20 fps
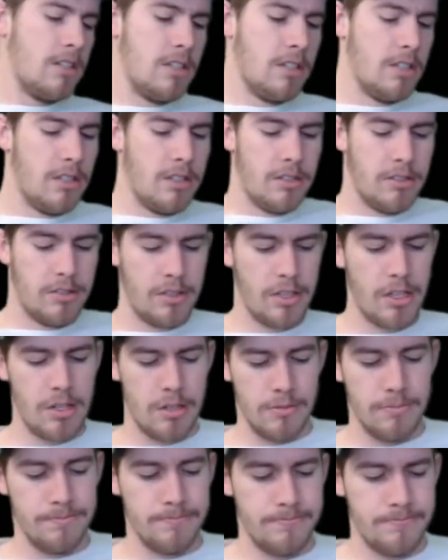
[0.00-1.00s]

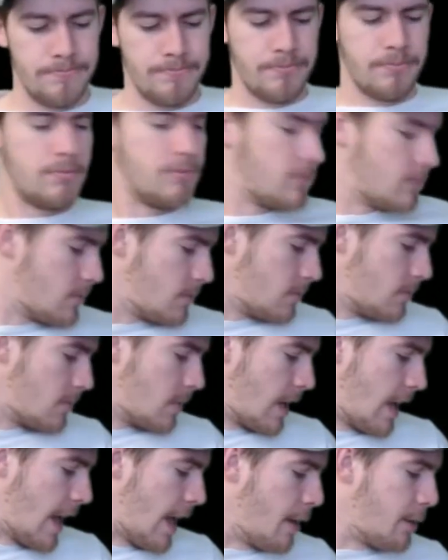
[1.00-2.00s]
So,
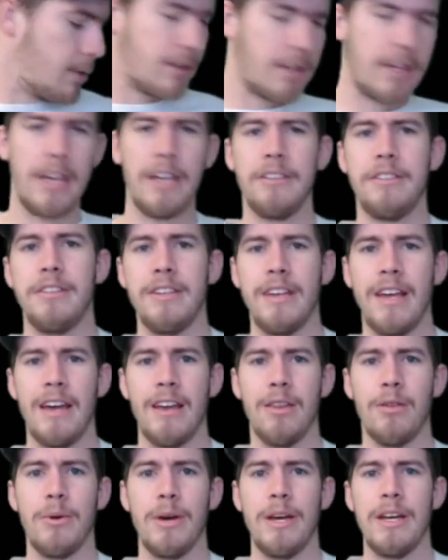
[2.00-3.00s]
outer casing out
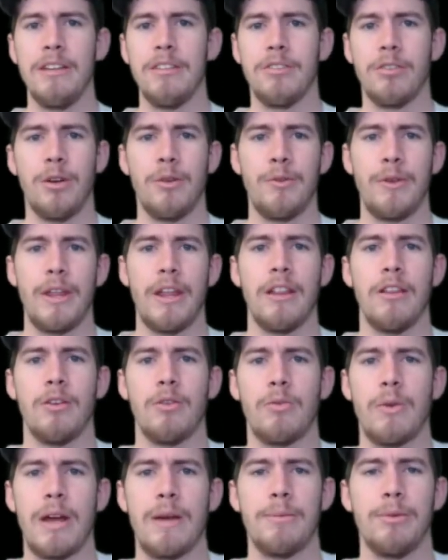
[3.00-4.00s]
of the way. Sorry for that little
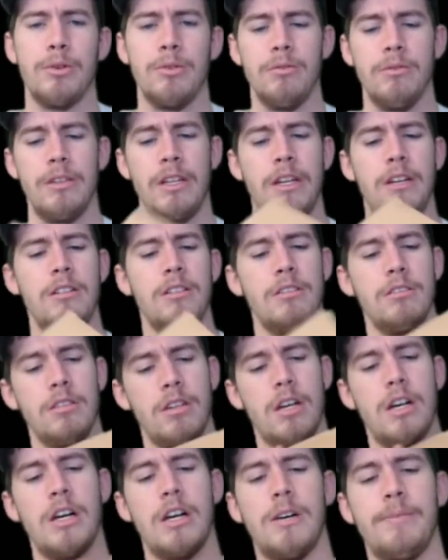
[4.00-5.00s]
ramble there.
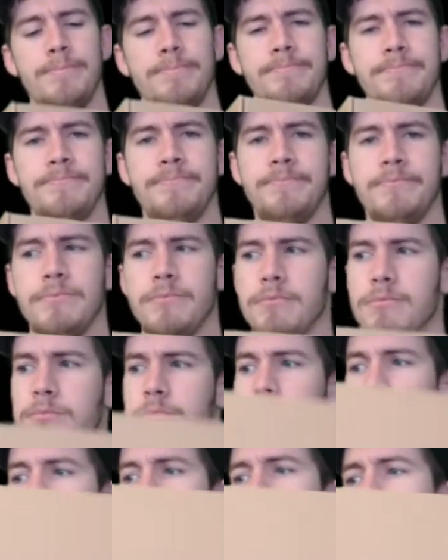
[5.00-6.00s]

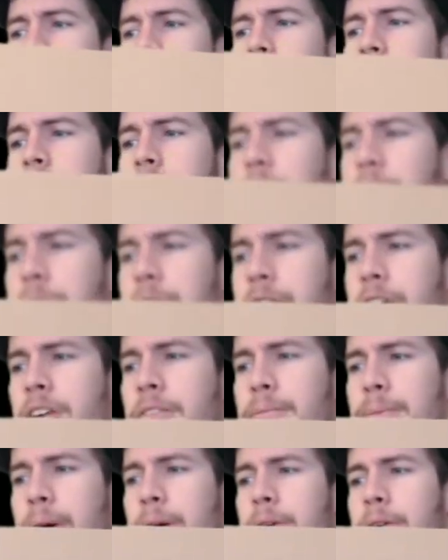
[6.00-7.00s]
Comes in another
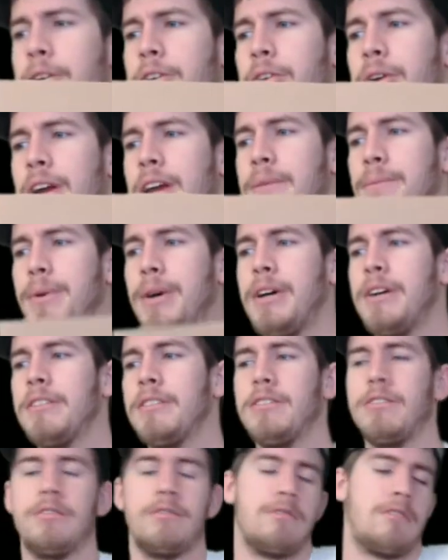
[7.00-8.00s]
Toughpower Grand
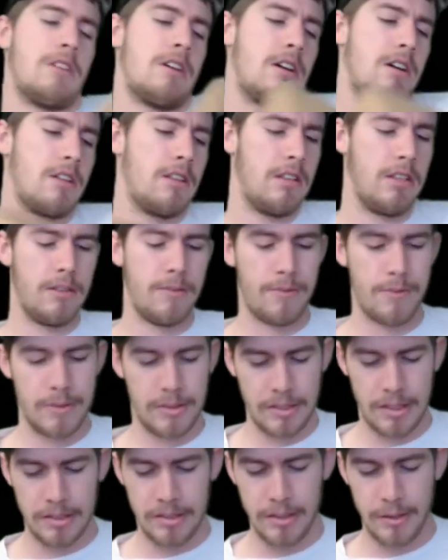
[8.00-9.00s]
box. It
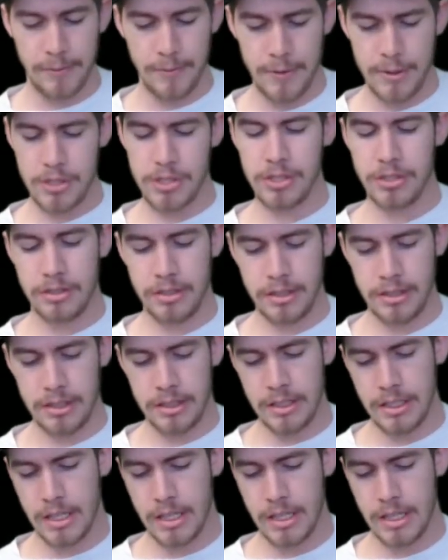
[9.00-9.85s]
says the efficiency